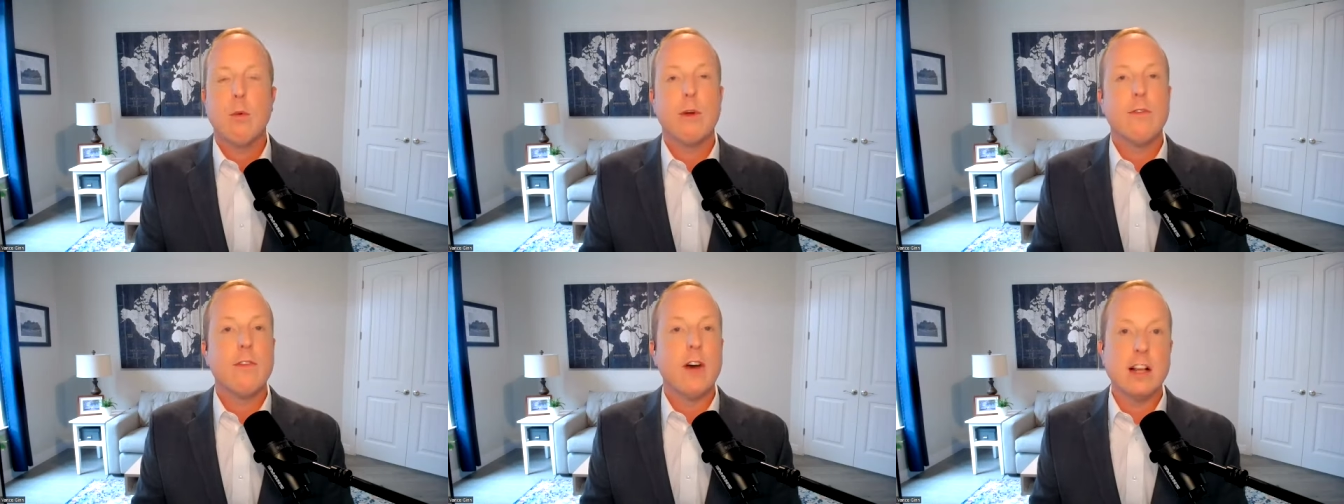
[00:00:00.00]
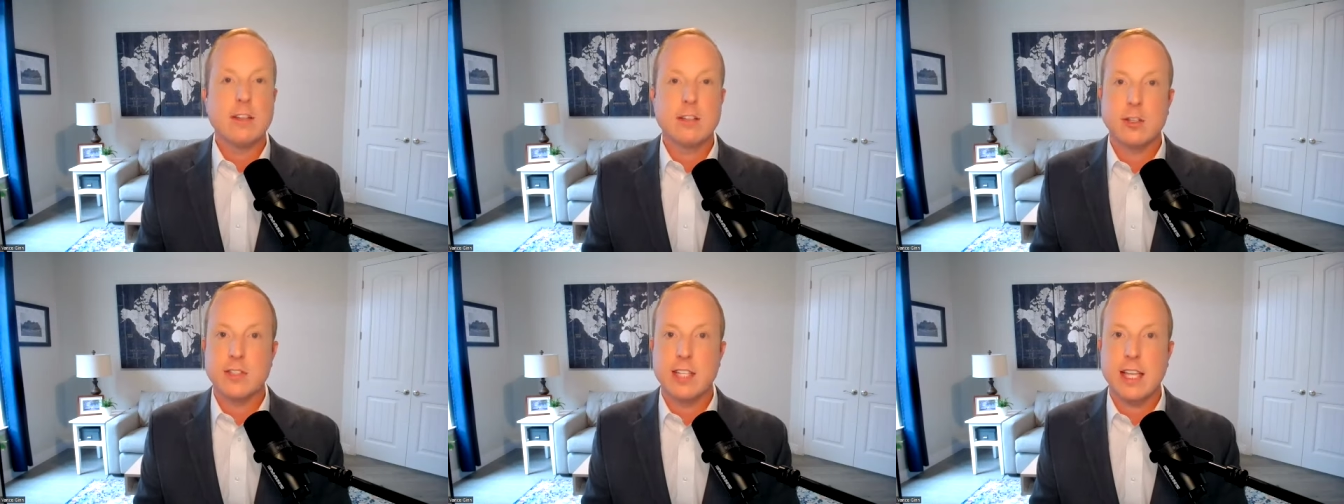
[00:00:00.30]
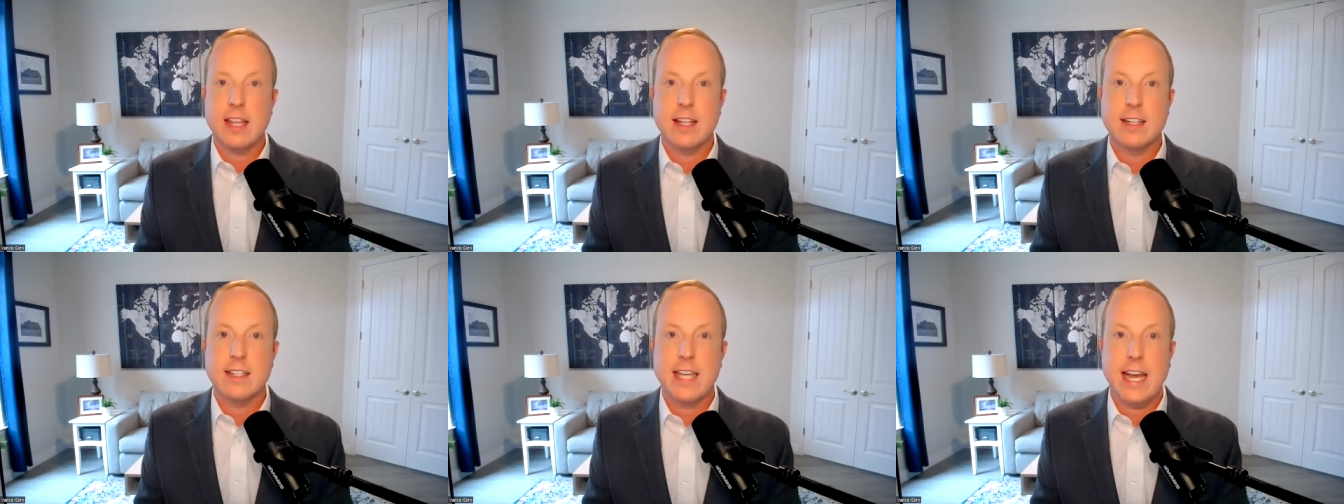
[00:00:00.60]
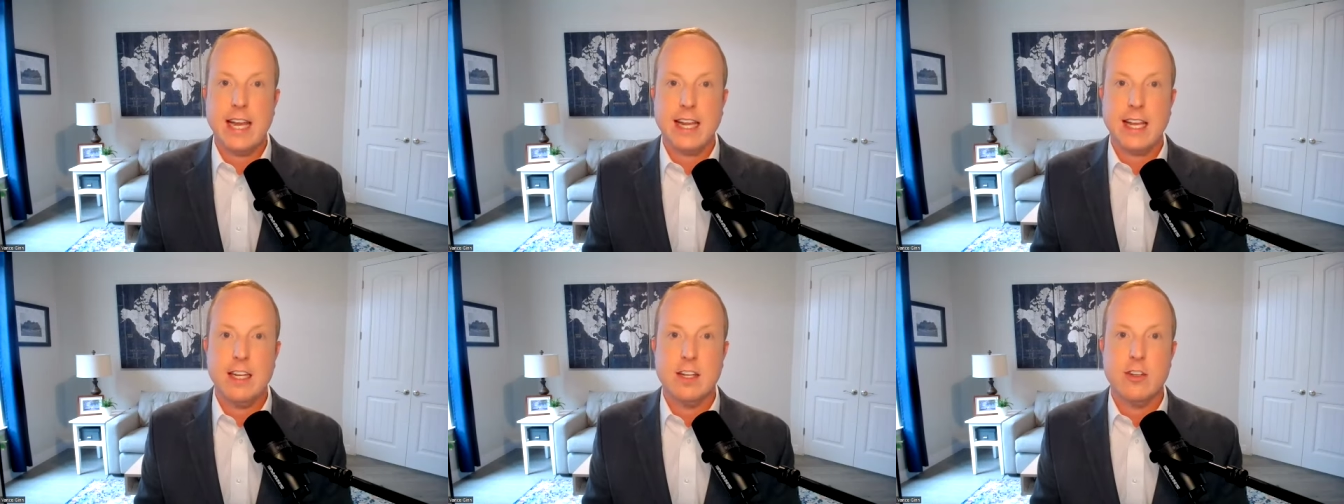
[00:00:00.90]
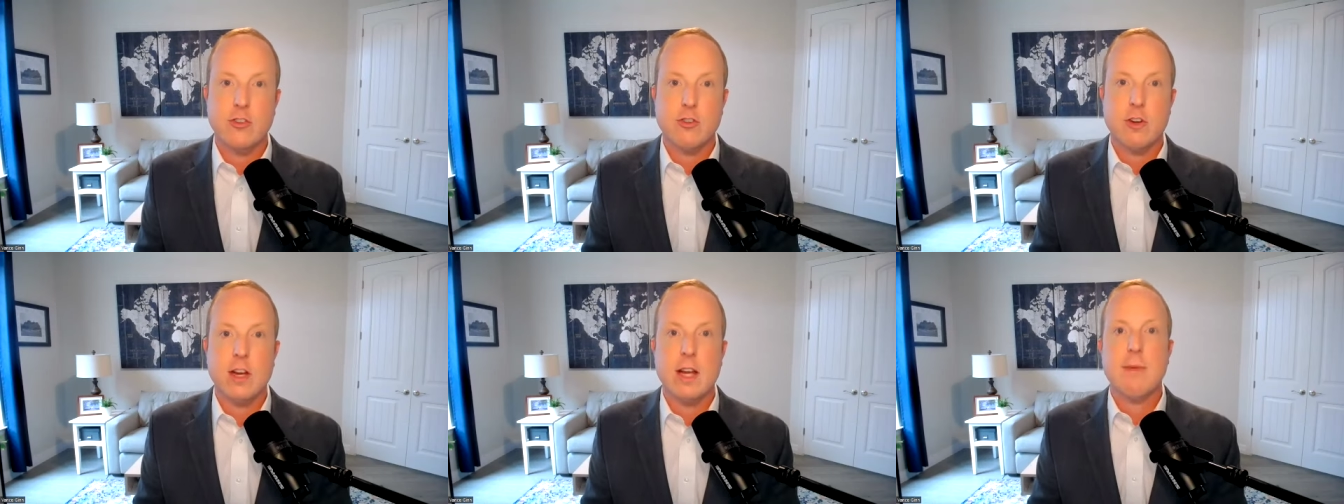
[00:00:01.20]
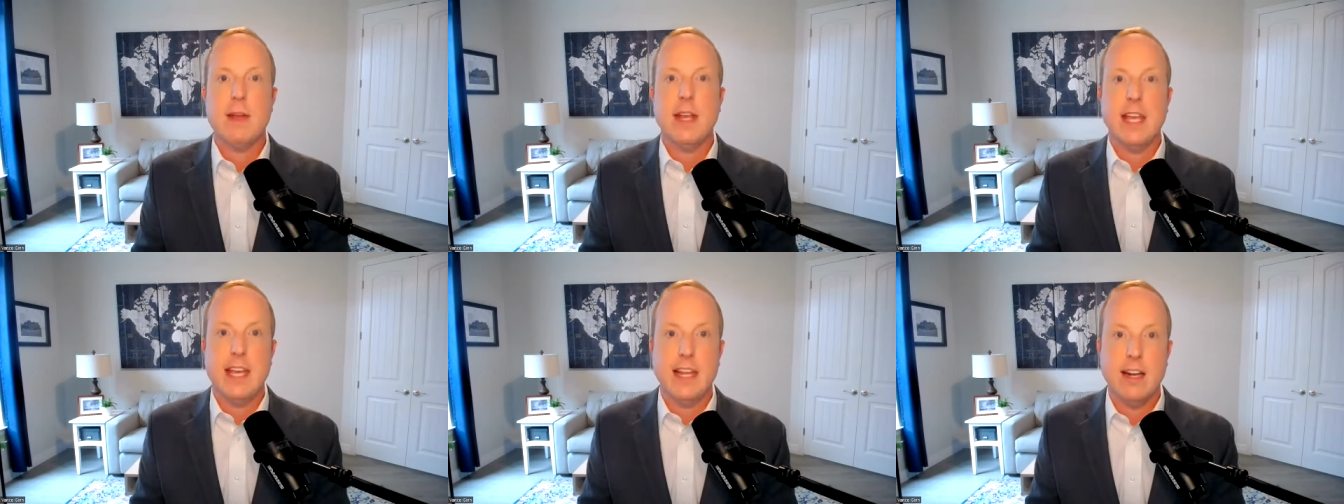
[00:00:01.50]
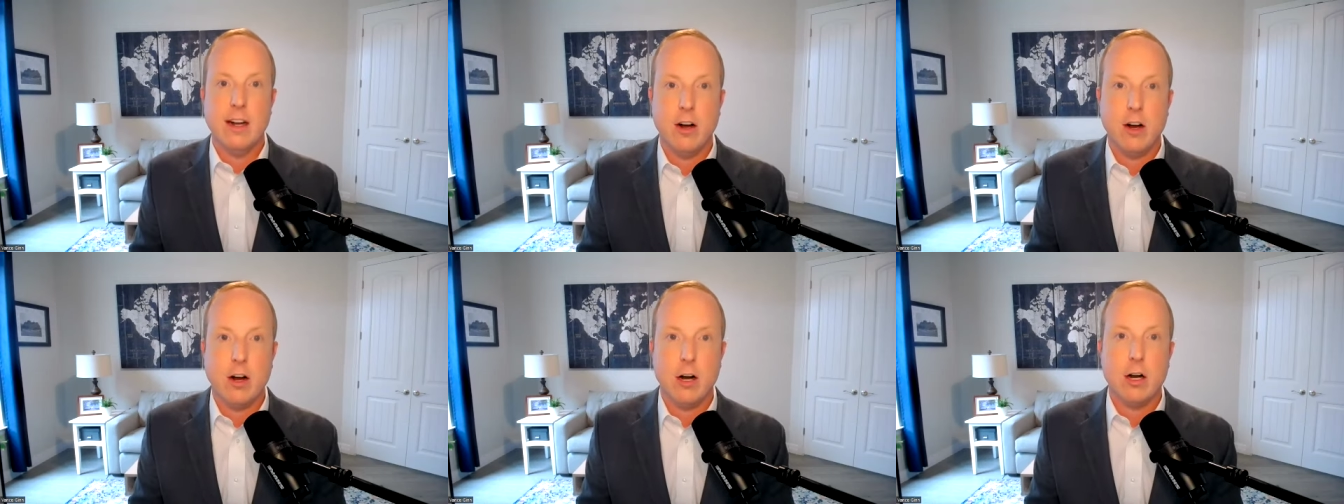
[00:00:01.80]
We've also seen the tech industry being
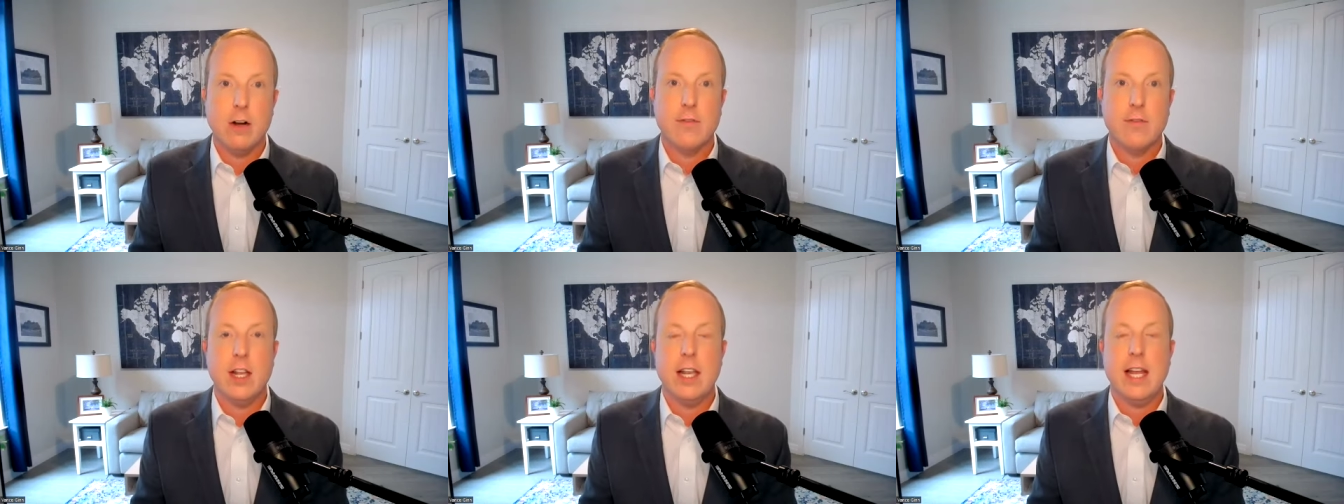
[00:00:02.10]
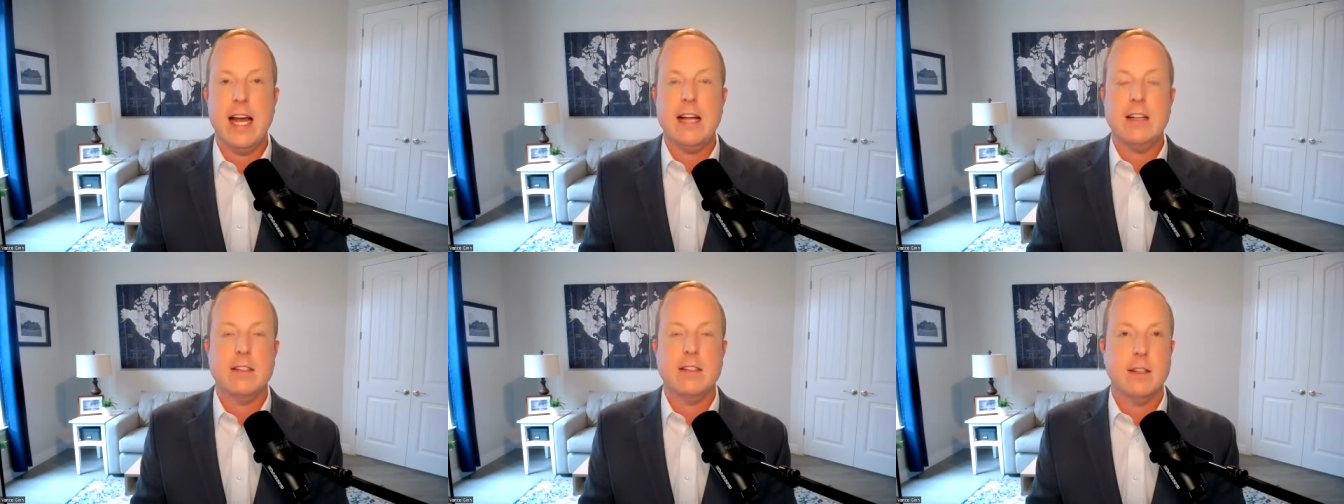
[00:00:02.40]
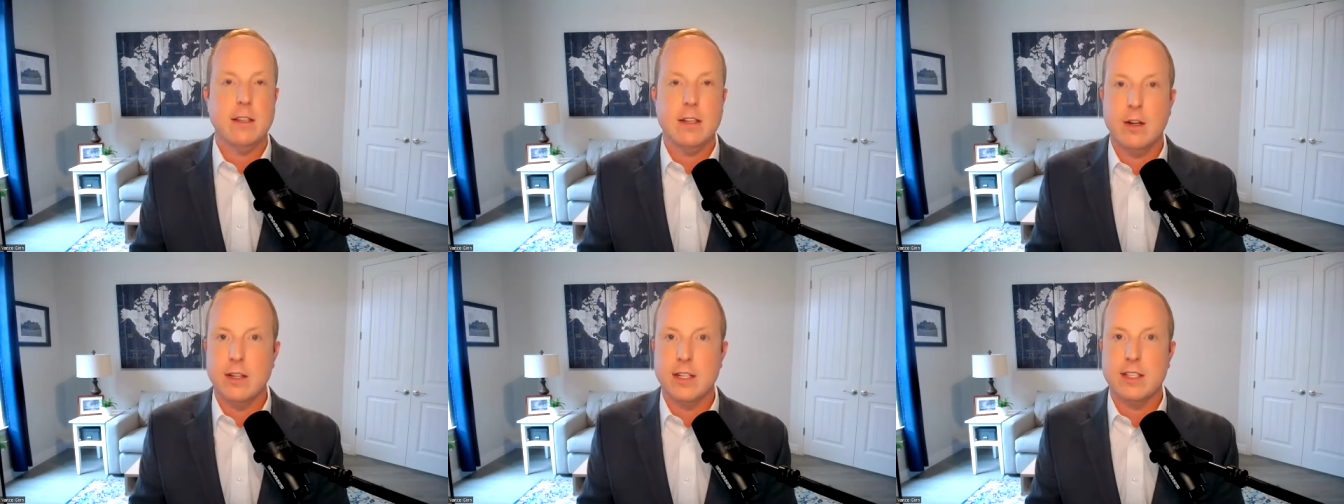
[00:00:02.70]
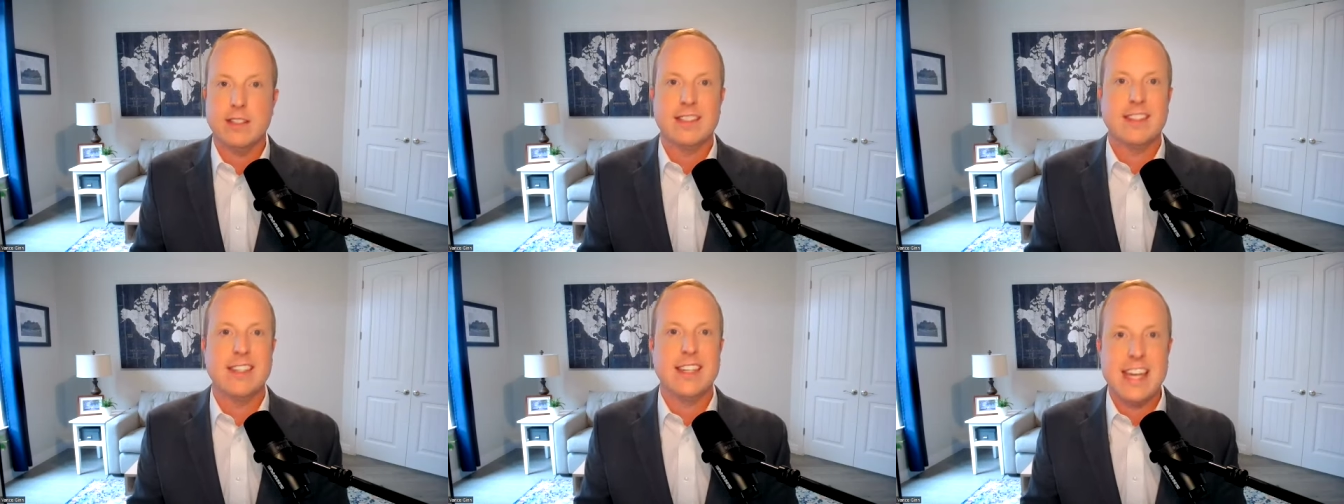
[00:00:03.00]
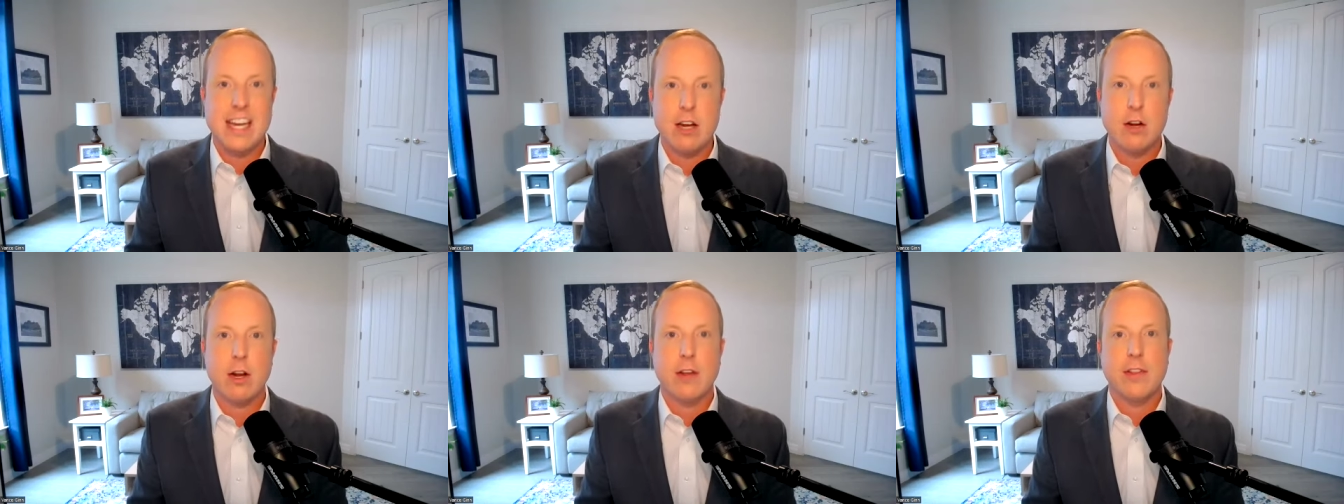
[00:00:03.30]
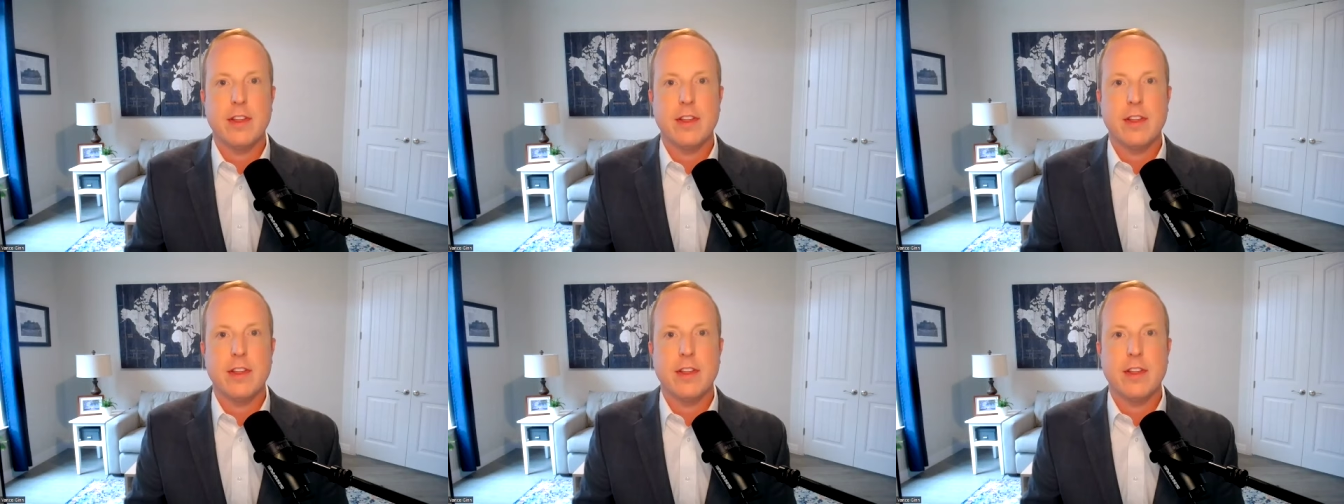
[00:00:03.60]
hit hard over the last, you know, this year.